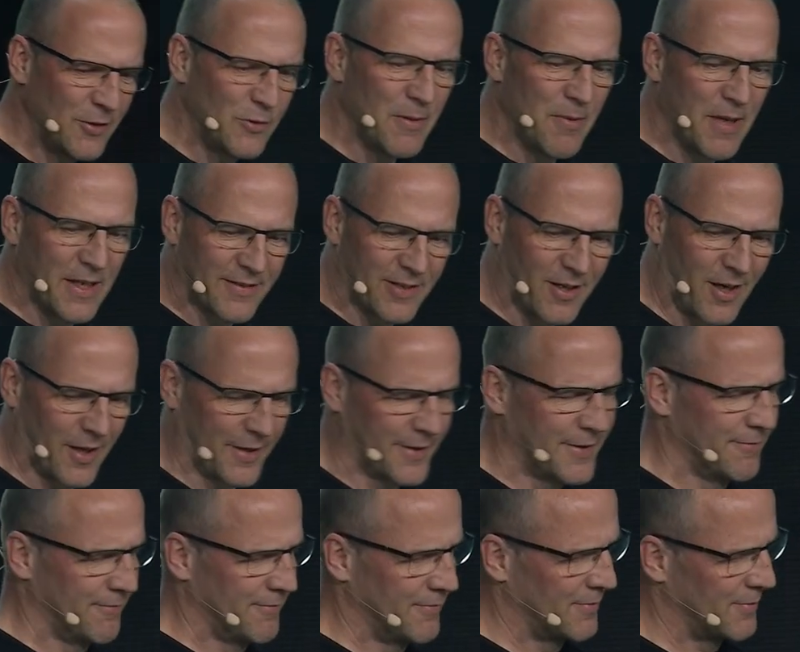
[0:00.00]
remains hard
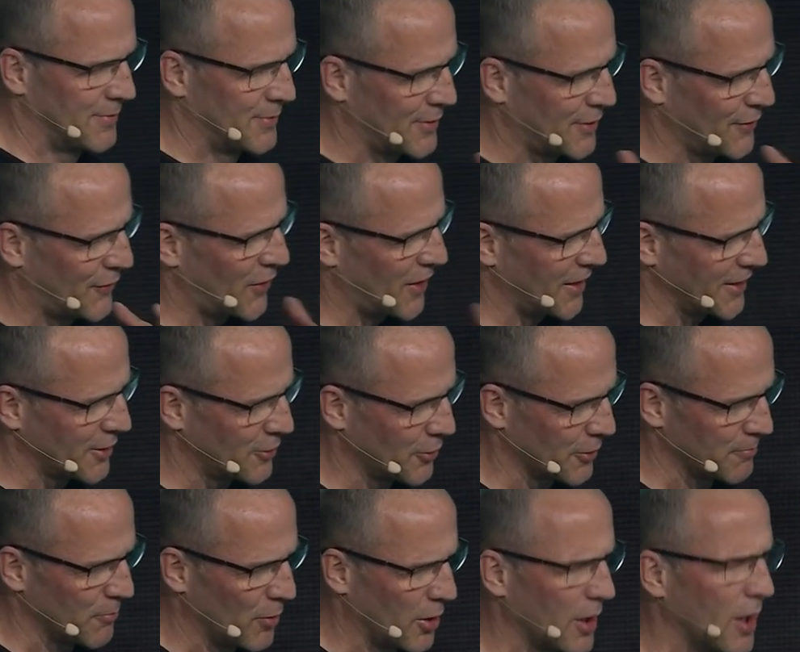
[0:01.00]
to find a
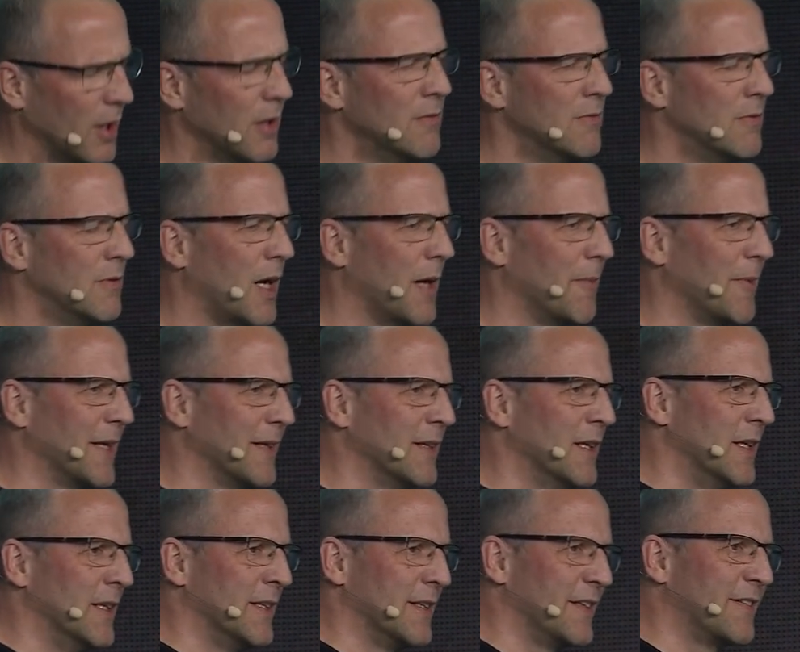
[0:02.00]
good model. I mean,
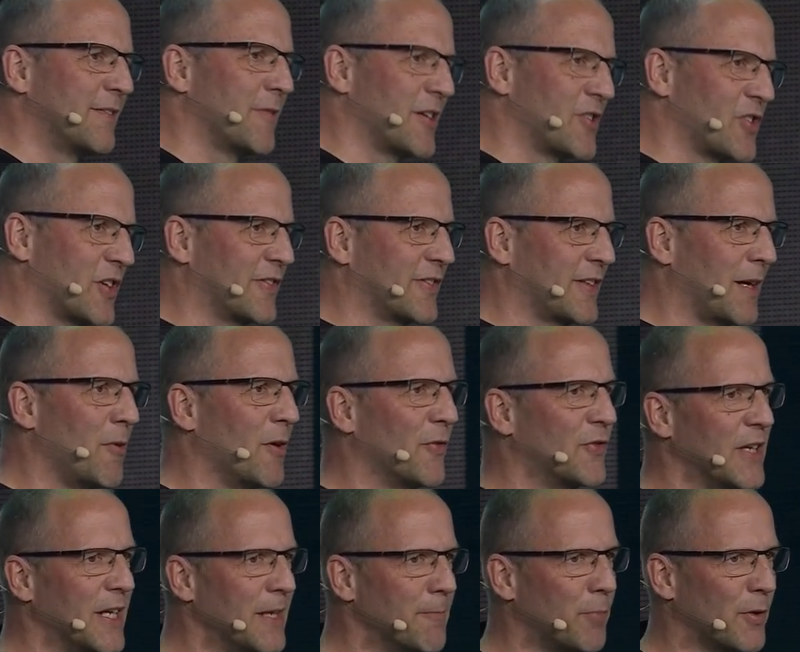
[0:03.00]
these were just some of
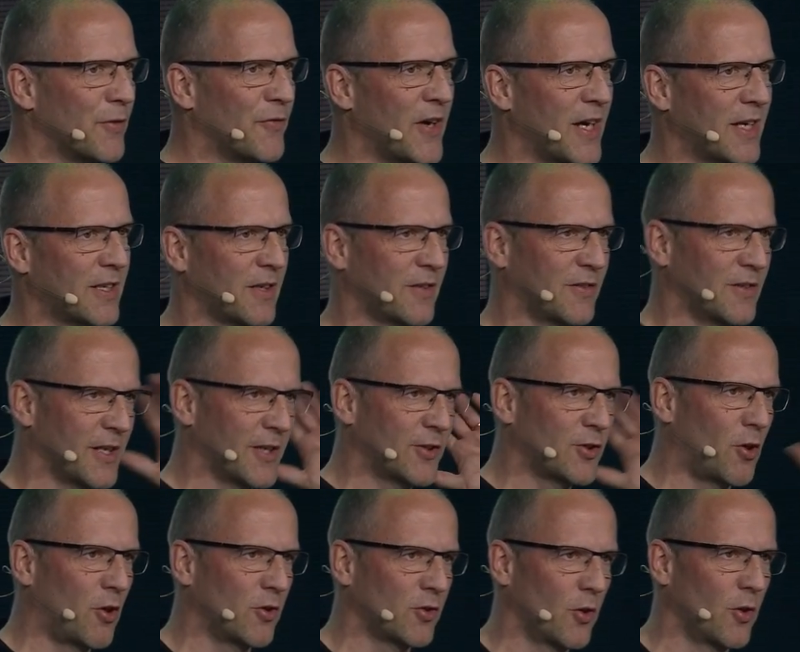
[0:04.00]
the input factors, and I
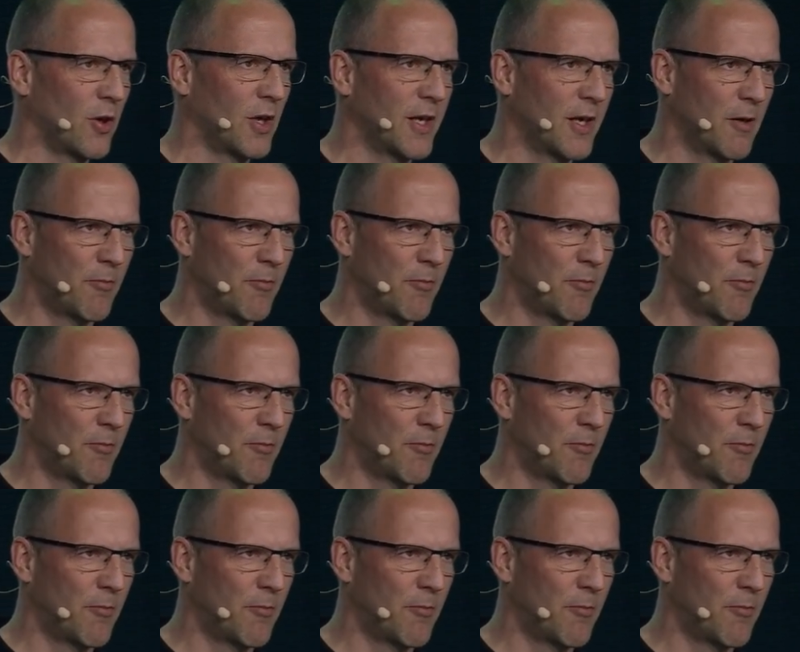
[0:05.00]
talked earlier